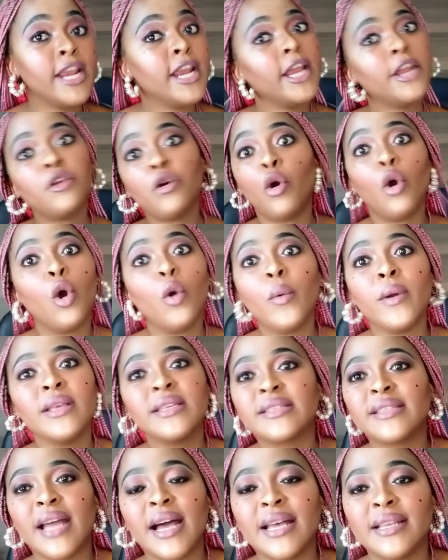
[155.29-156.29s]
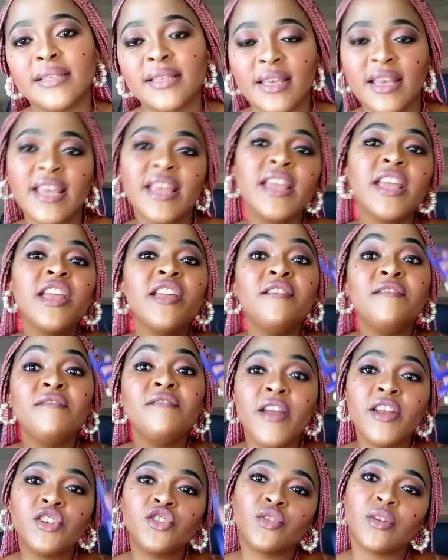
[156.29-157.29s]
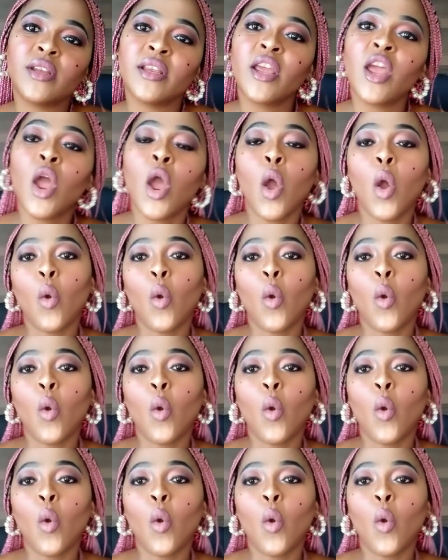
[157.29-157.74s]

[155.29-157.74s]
It always does, eventually.